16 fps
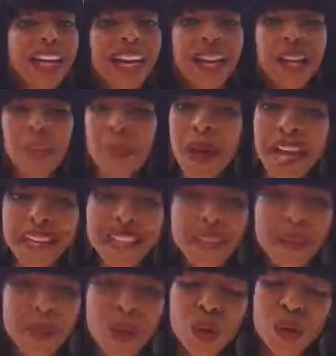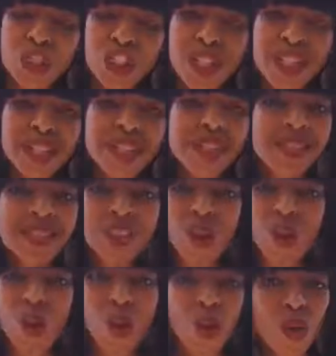getting past the emotions
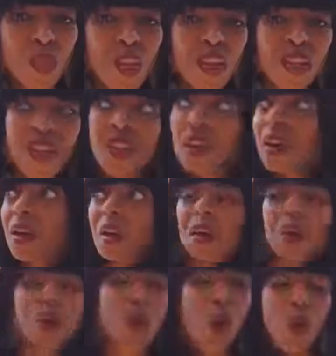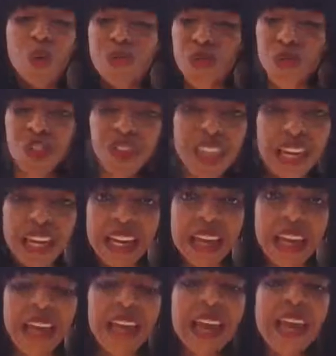and all the,
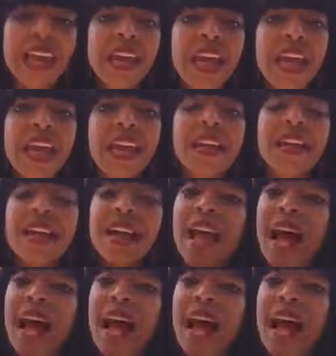overthinking and